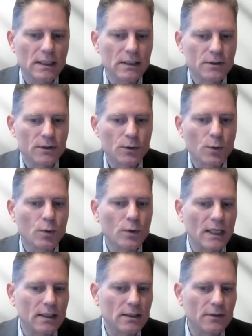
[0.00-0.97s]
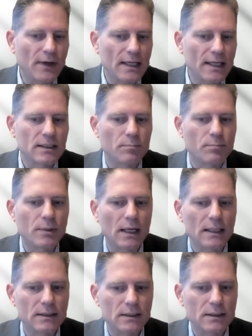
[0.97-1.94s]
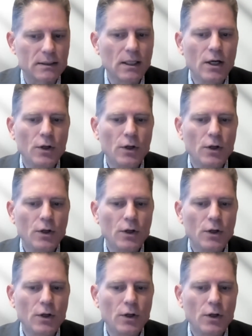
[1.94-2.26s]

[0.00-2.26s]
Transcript: is through relative asset prices.